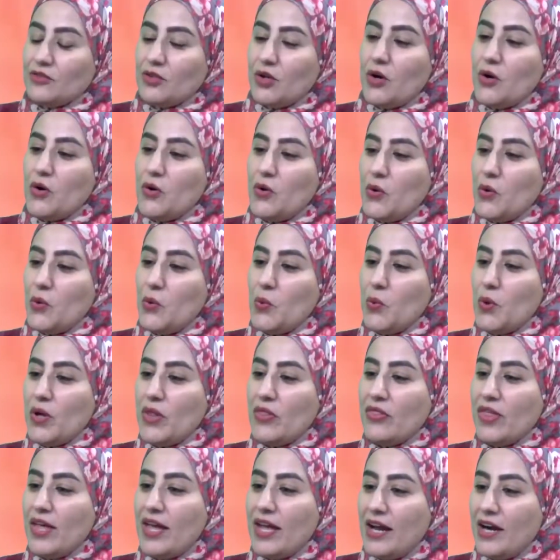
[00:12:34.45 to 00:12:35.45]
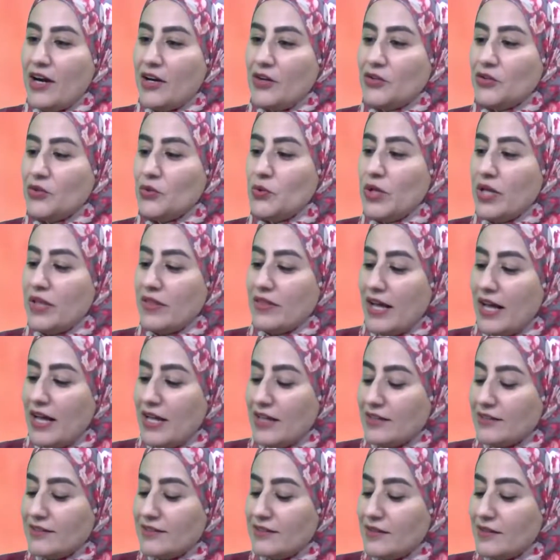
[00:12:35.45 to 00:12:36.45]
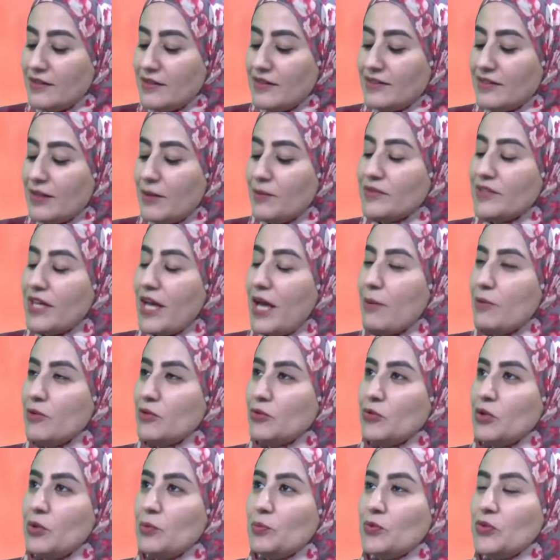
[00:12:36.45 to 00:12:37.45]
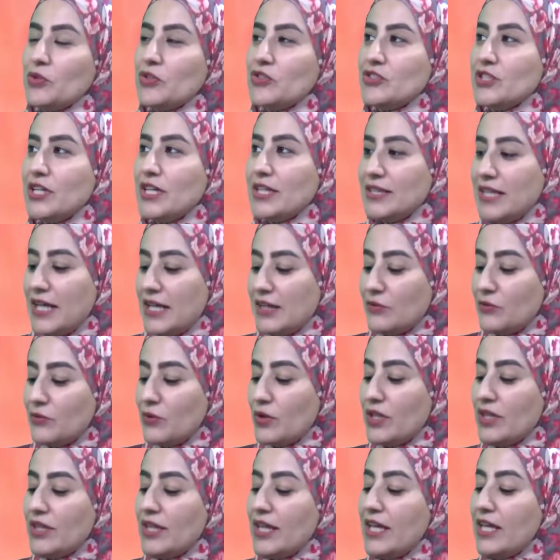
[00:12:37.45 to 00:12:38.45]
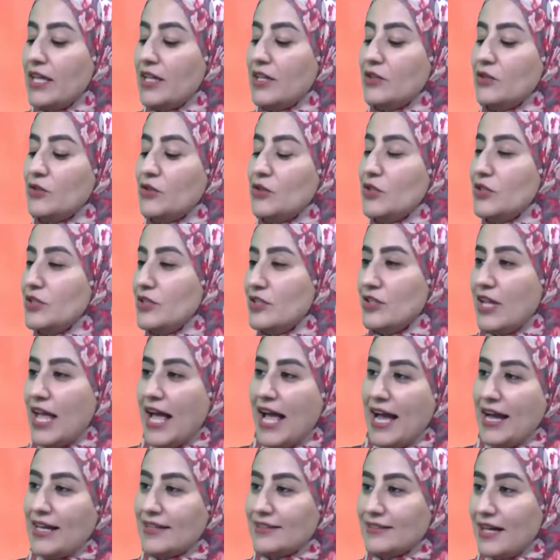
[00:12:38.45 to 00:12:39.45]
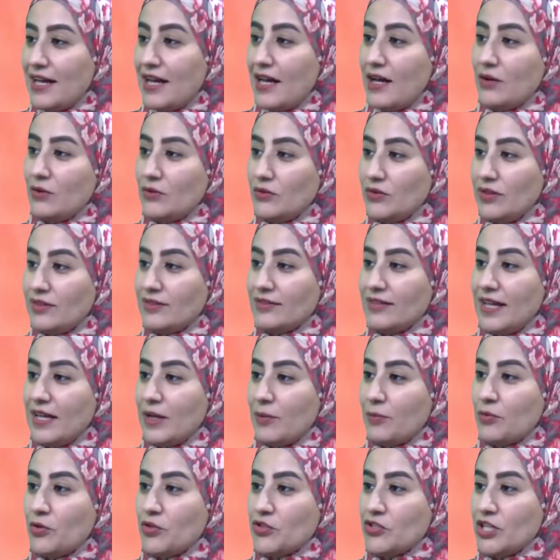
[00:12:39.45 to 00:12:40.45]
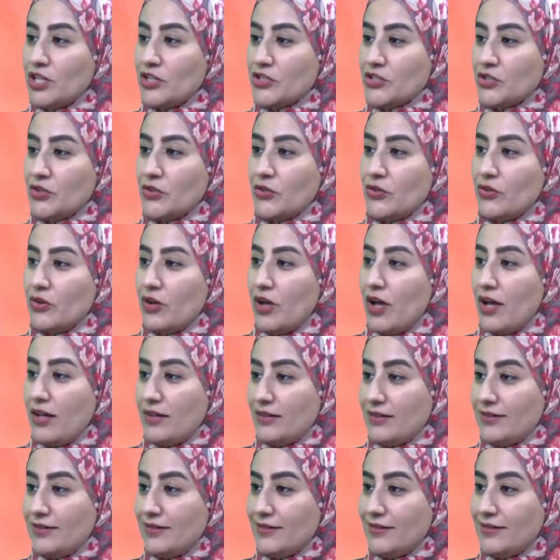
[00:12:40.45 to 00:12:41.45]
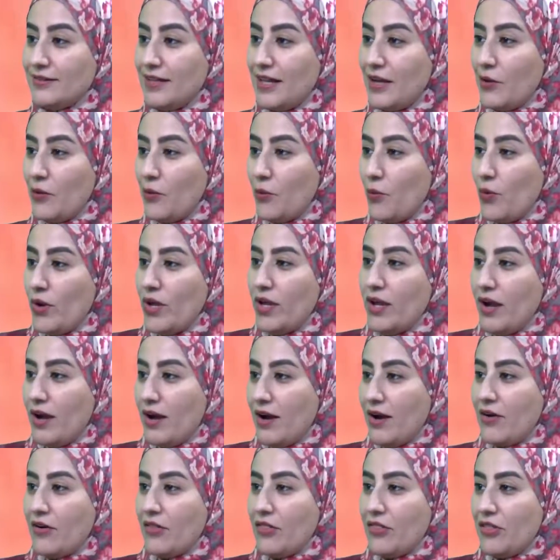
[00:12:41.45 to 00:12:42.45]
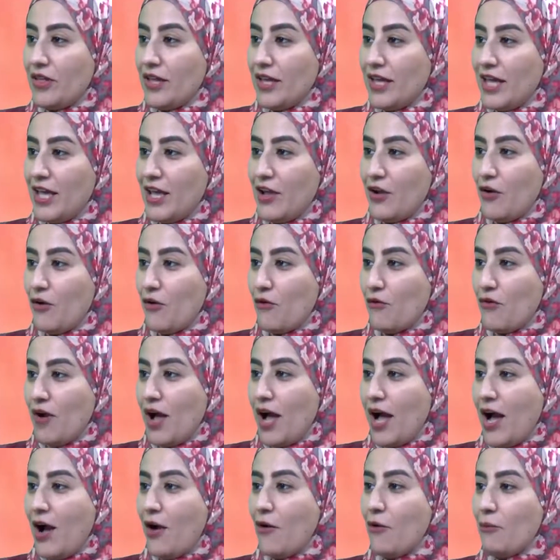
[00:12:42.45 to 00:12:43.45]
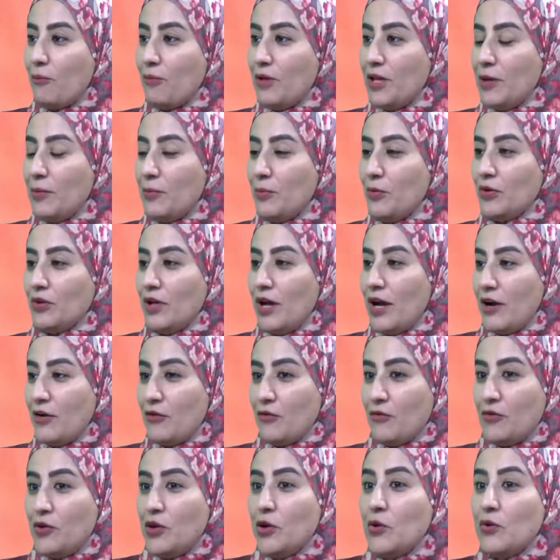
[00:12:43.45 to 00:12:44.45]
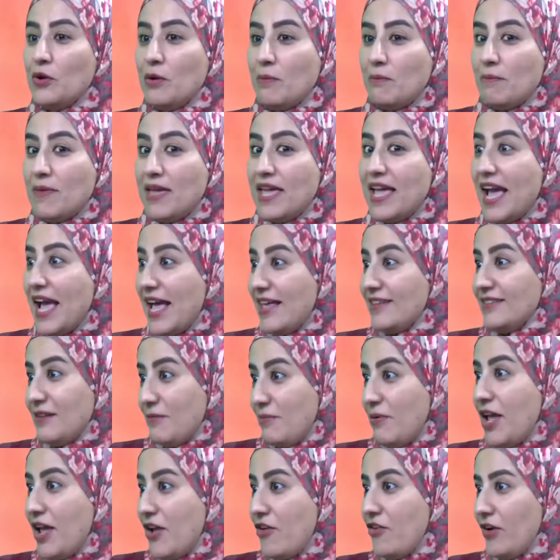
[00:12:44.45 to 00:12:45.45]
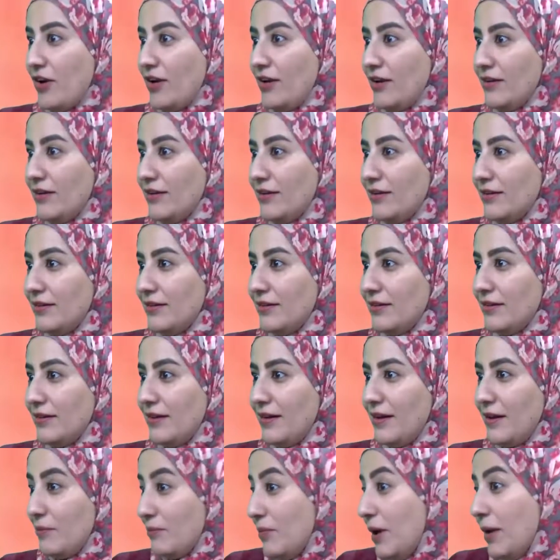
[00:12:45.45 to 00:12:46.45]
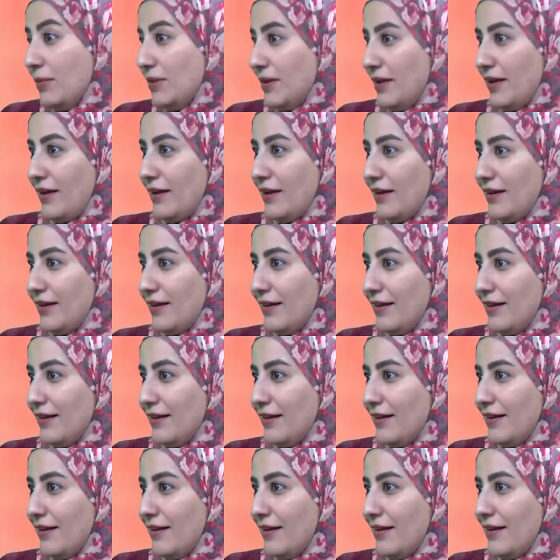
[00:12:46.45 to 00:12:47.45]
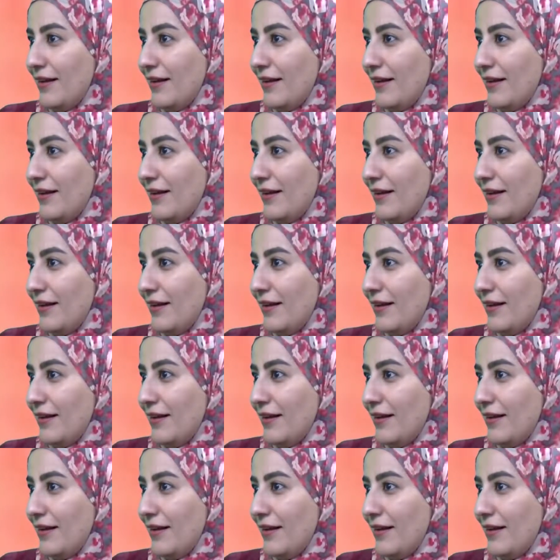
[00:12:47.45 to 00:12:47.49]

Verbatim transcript: So, when they are doing that, sometimes we project that when they act out, it's like projection on us. Like we are thinking of how people are viewing me as a parent in public. Mm-hmm.